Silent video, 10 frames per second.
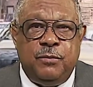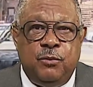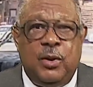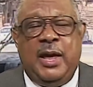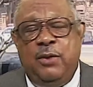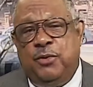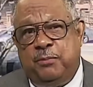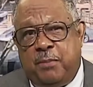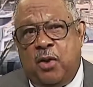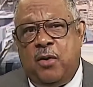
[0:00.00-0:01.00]
well, he was
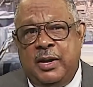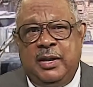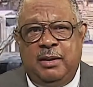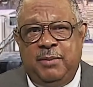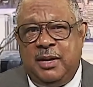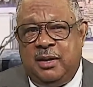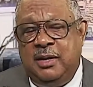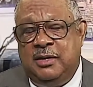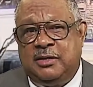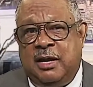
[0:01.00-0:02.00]
born in the Middle
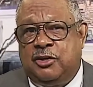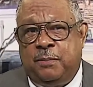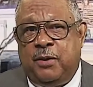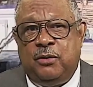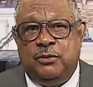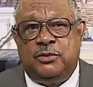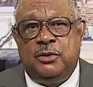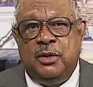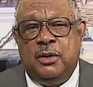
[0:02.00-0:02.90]
East, I suppose,